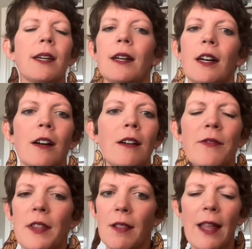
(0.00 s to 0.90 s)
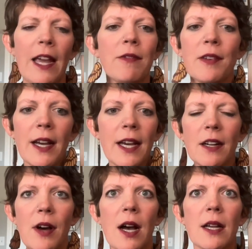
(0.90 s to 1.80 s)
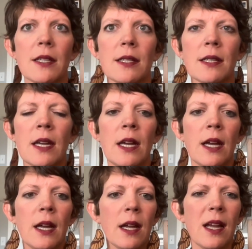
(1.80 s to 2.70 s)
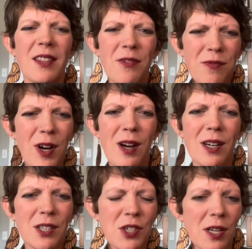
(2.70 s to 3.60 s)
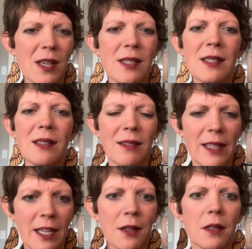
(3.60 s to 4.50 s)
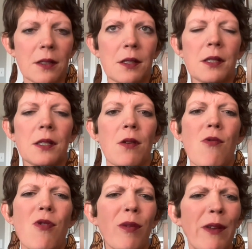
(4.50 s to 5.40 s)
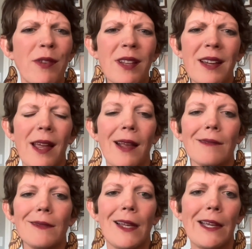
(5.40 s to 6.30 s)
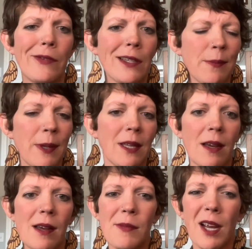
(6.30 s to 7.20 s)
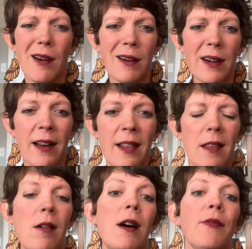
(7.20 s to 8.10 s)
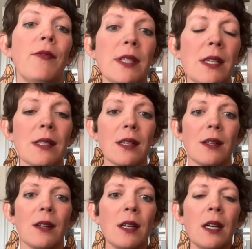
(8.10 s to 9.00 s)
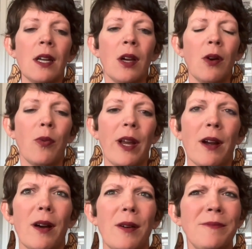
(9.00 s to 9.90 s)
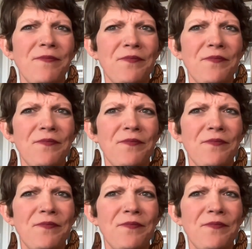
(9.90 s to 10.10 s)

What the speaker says: of the life ahead of us. And the fog just lingers. Or we feel like life has become a garden in the off season where